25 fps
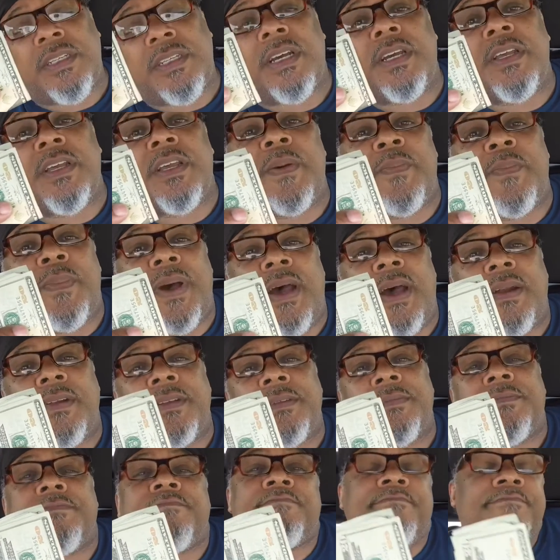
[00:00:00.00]
you about
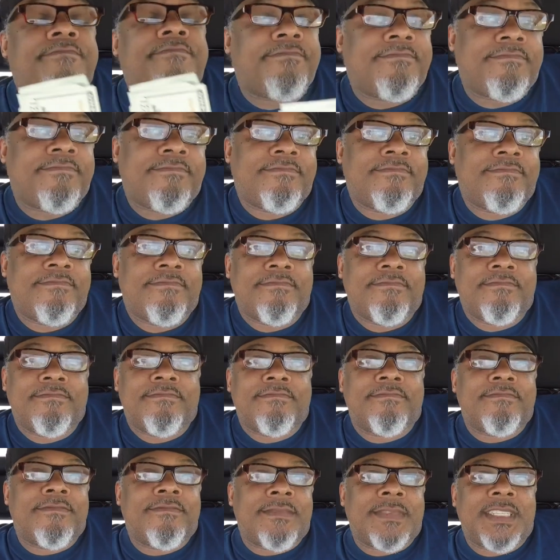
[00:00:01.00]

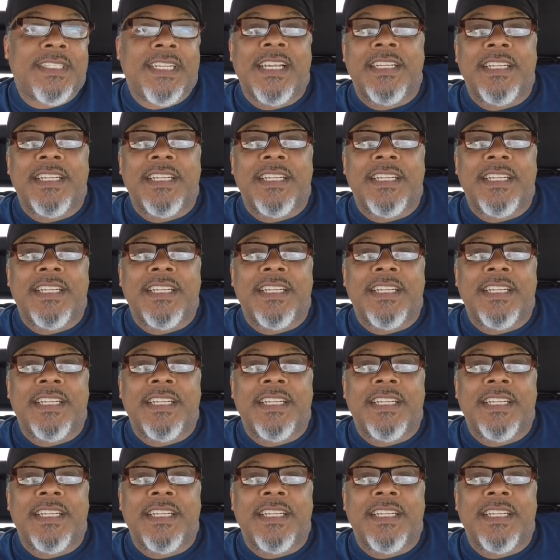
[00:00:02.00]
it. Let's